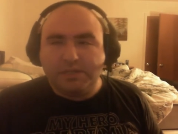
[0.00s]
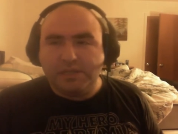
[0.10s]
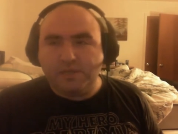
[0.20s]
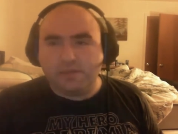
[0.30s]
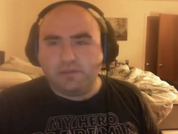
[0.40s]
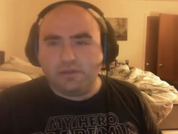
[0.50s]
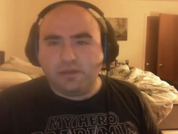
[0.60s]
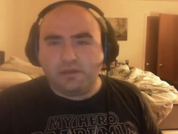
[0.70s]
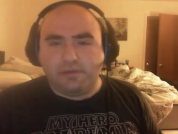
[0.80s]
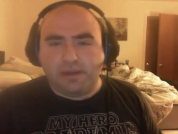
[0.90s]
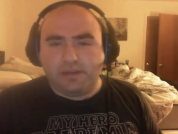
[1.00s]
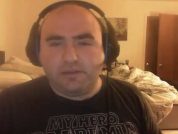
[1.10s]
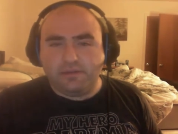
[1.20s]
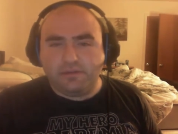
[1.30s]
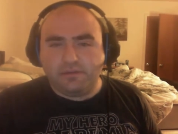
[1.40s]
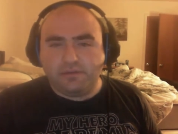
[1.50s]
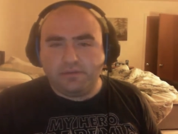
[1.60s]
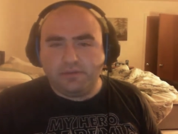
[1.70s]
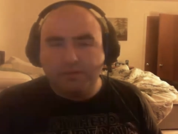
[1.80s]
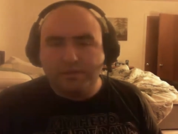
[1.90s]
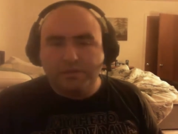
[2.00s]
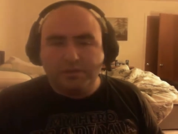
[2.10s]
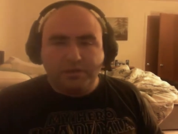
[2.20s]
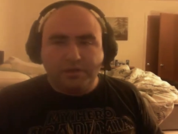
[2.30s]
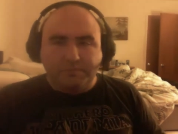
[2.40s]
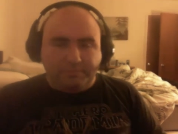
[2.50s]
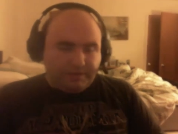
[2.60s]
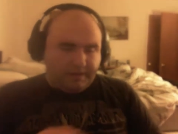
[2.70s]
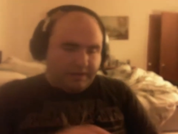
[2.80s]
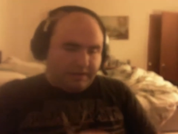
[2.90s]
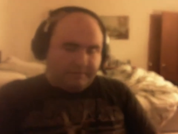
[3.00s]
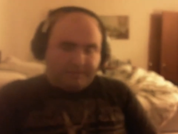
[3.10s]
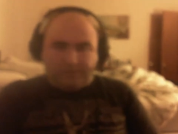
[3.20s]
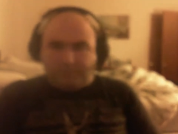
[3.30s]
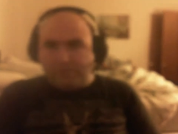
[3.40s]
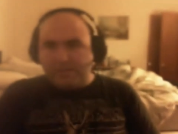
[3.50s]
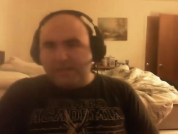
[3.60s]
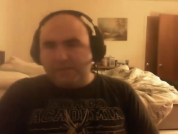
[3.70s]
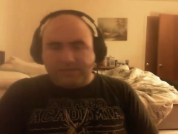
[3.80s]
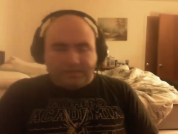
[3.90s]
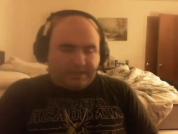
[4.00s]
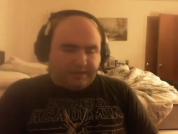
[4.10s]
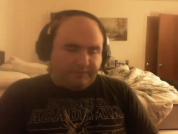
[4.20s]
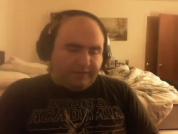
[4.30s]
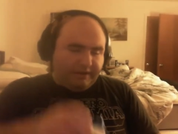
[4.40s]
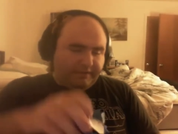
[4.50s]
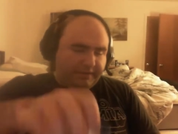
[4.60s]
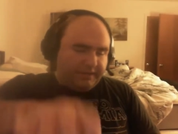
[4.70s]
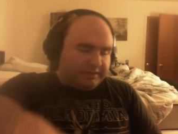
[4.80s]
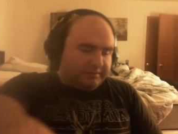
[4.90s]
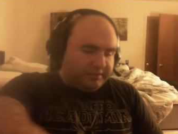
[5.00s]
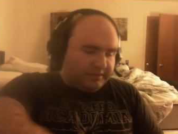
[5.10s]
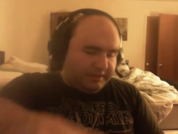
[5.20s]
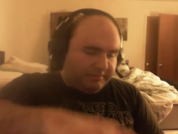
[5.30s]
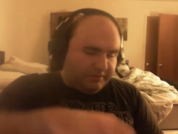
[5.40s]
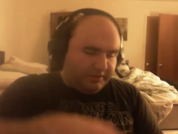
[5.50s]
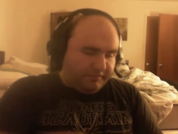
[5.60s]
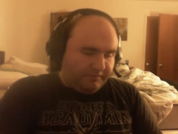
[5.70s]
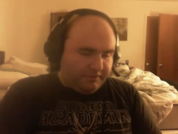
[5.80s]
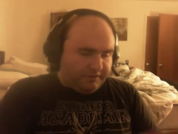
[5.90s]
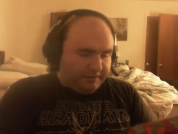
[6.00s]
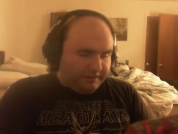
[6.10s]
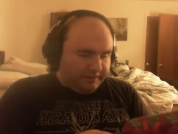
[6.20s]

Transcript: Yeah. Alright. Oh boy. Alright, so we're down to the last 5. Now this one's a lot more different.